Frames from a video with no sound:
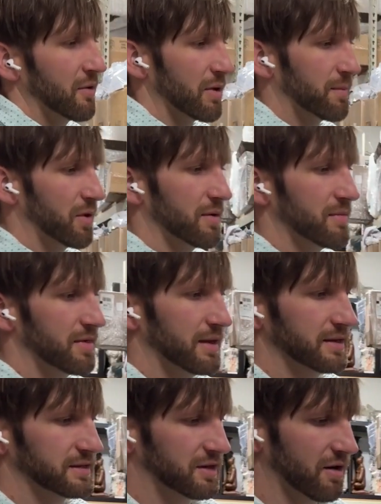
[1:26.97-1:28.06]
We put them in
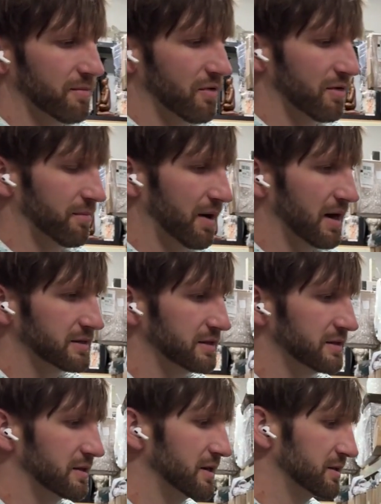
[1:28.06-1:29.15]
these cardboard
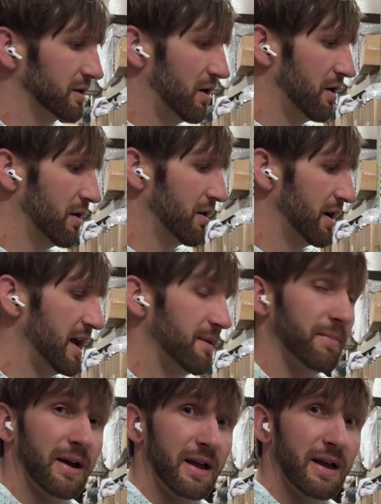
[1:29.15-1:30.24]
boxes. These are 8
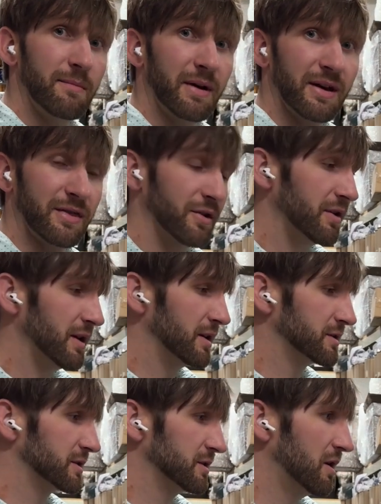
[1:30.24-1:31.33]
by 8 by 30
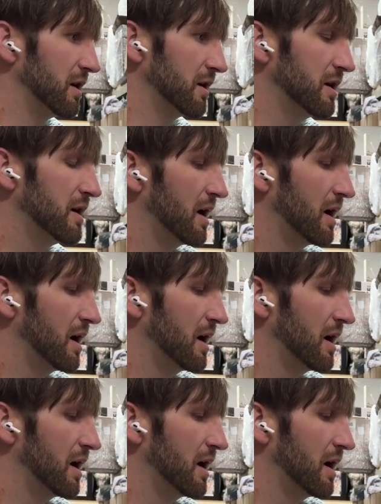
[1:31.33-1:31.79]
inches long.